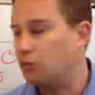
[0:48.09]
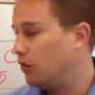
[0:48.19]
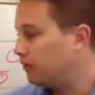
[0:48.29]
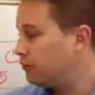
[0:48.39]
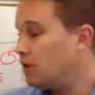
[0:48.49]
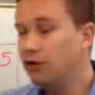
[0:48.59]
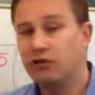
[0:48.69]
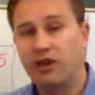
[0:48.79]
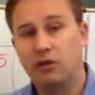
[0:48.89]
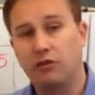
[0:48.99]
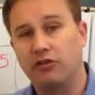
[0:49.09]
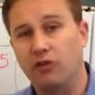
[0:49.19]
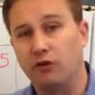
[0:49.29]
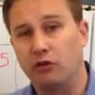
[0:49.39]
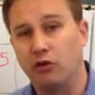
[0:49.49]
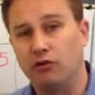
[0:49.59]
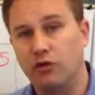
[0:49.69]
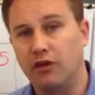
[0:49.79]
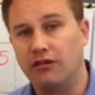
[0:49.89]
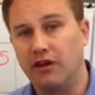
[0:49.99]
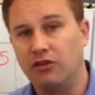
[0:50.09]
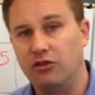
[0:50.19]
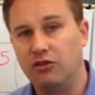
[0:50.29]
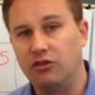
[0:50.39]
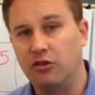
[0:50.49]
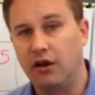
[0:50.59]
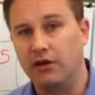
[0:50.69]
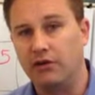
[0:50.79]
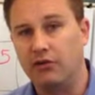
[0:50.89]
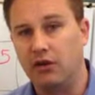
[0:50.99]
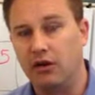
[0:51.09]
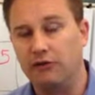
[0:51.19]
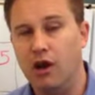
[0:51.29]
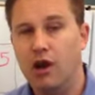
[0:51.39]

Well, if we understand what server virtualization is trying to solve,